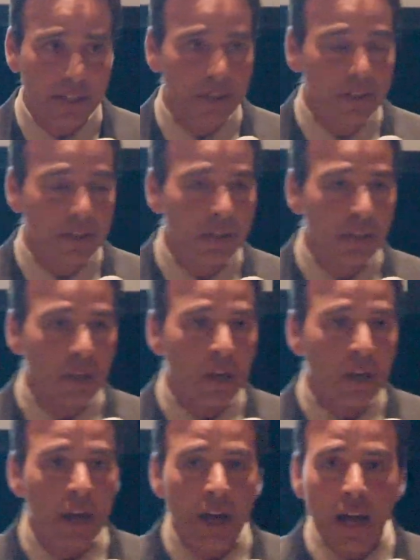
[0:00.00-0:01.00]
in here,
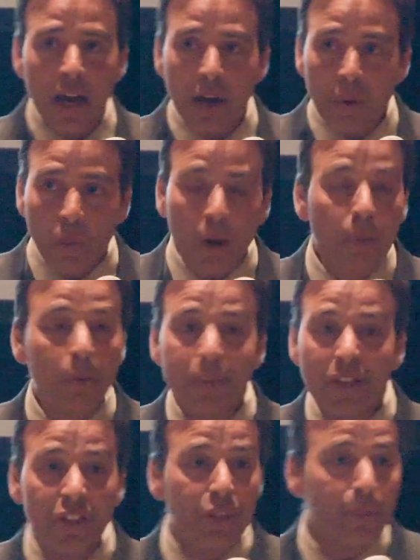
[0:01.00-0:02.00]
what would
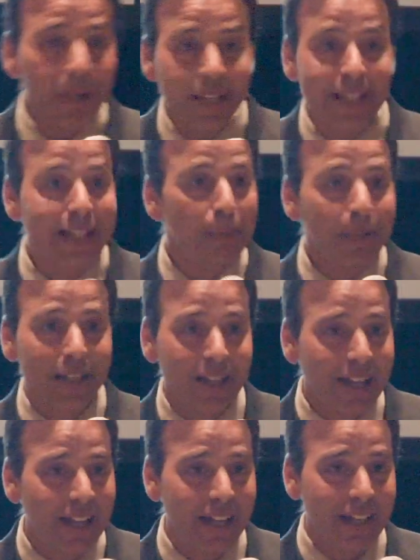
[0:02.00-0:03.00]
be 3 steps
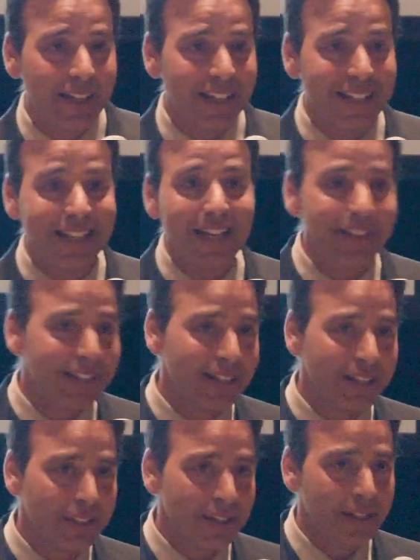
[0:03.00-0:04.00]
ahead in that
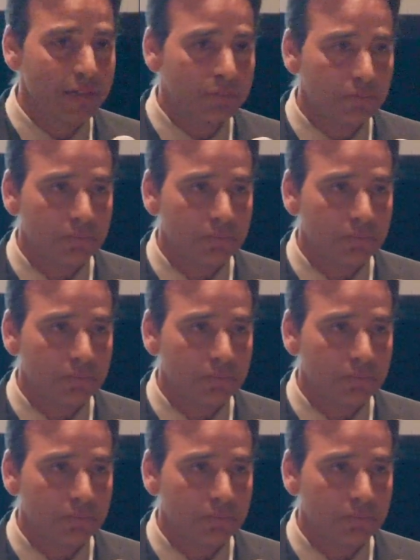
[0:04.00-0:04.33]
sense?